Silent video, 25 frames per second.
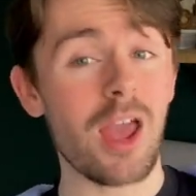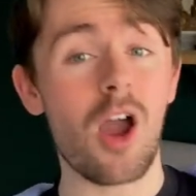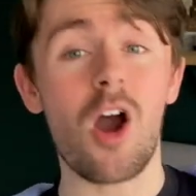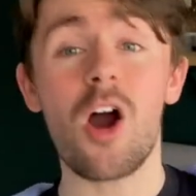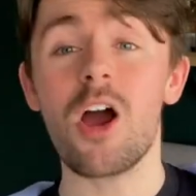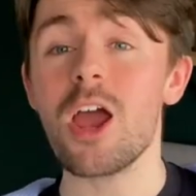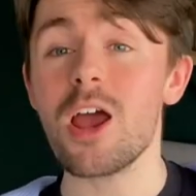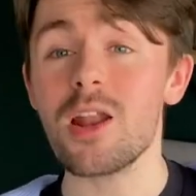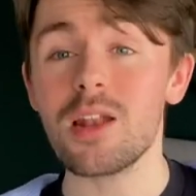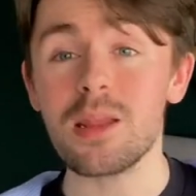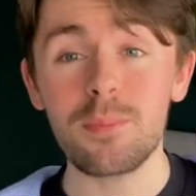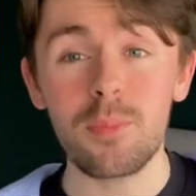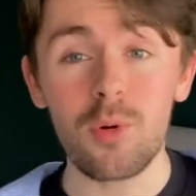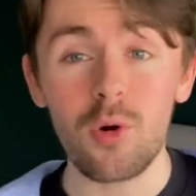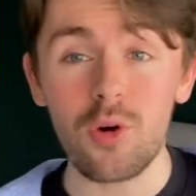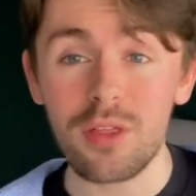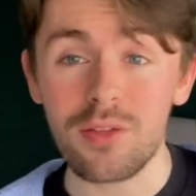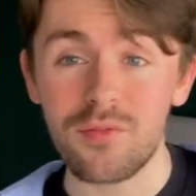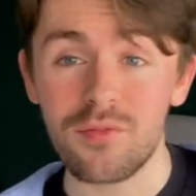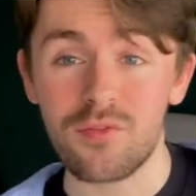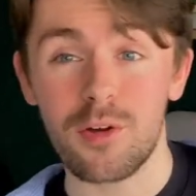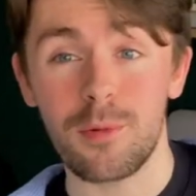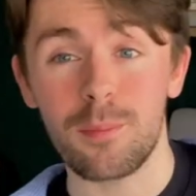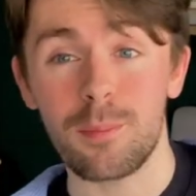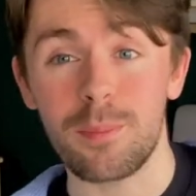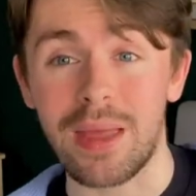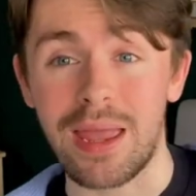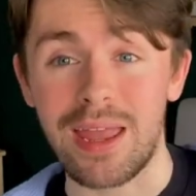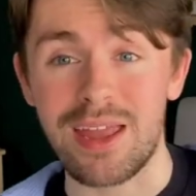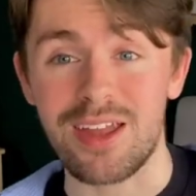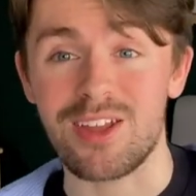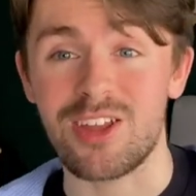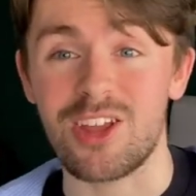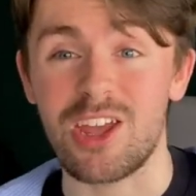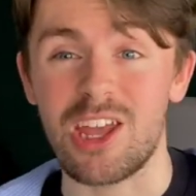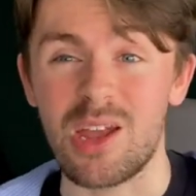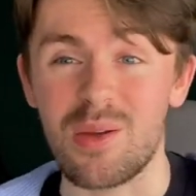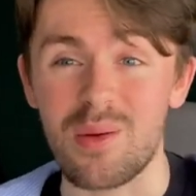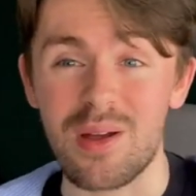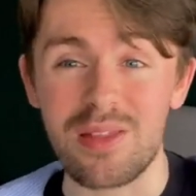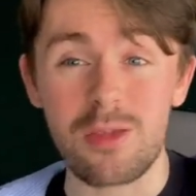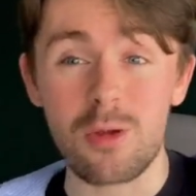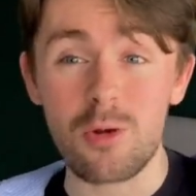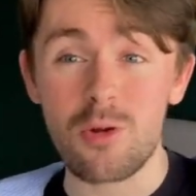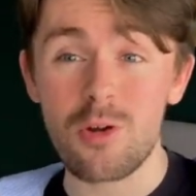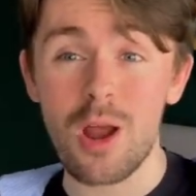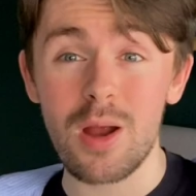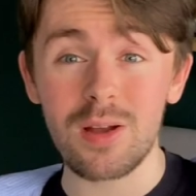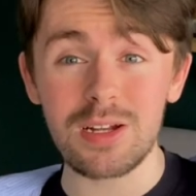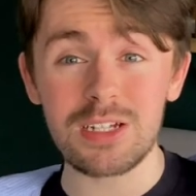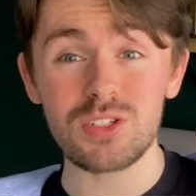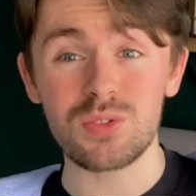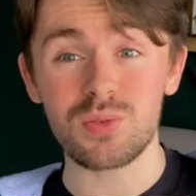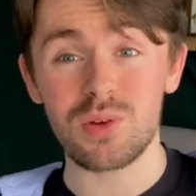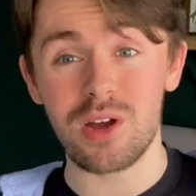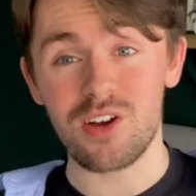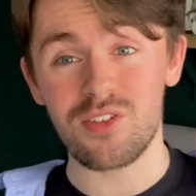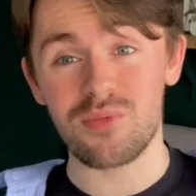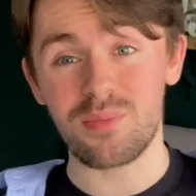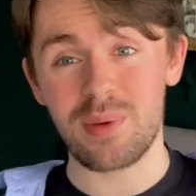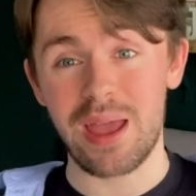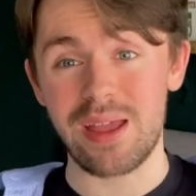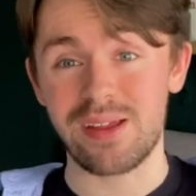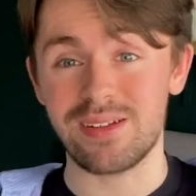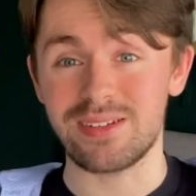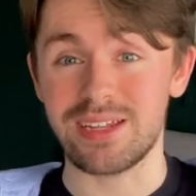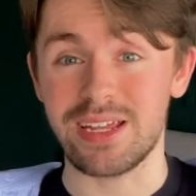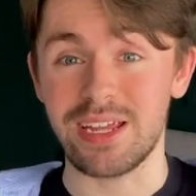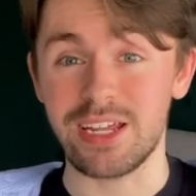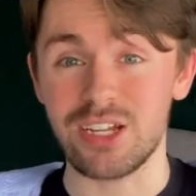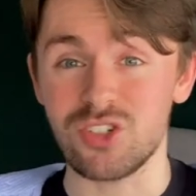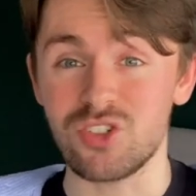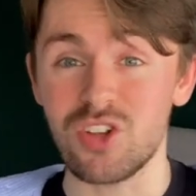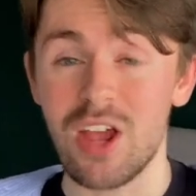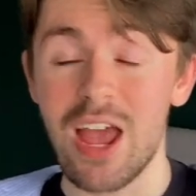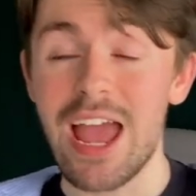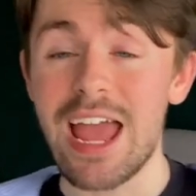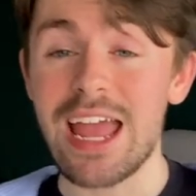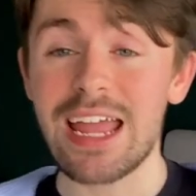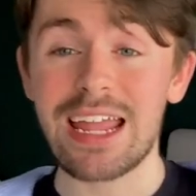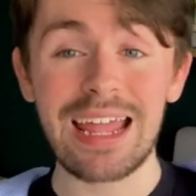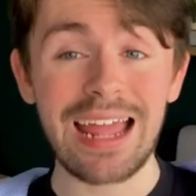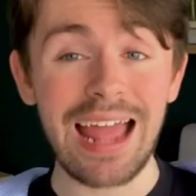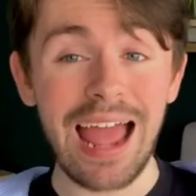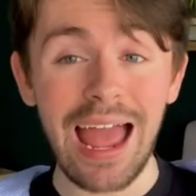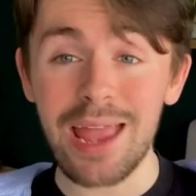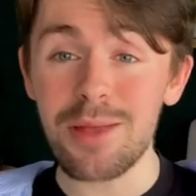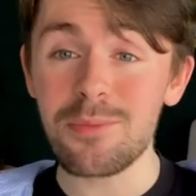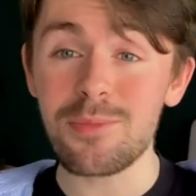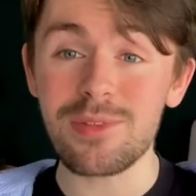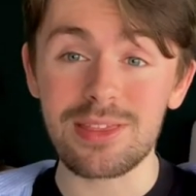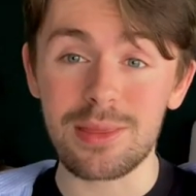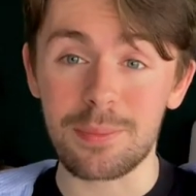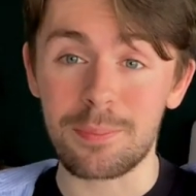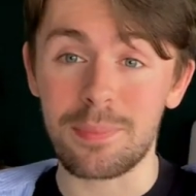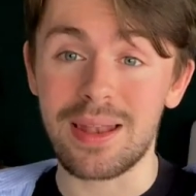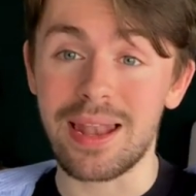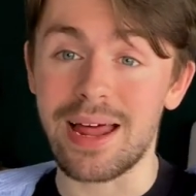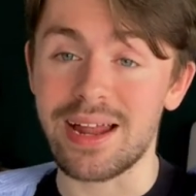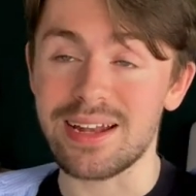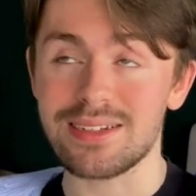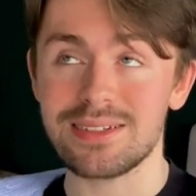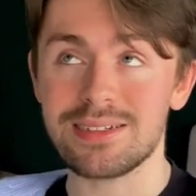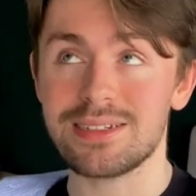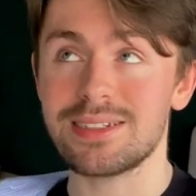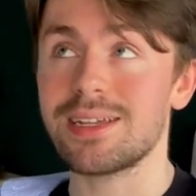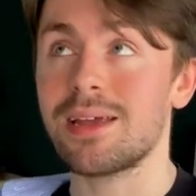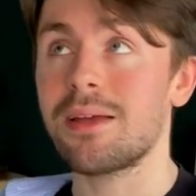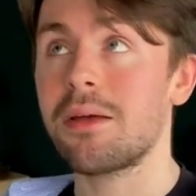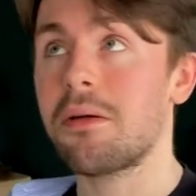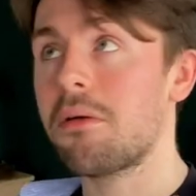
I only bought them from B&Q and they were only £12 each. It came with the plant,